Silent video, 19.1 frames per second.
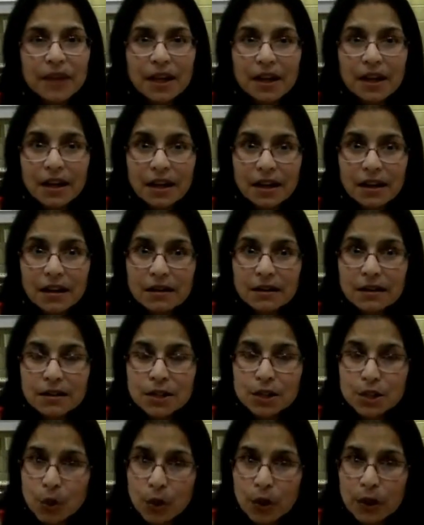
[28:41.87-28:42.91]
little
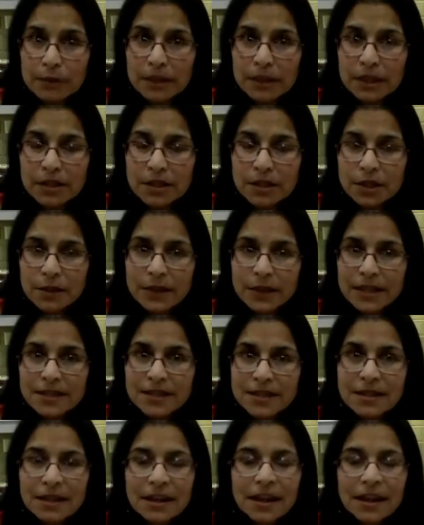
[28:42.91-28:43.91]
soy milk to it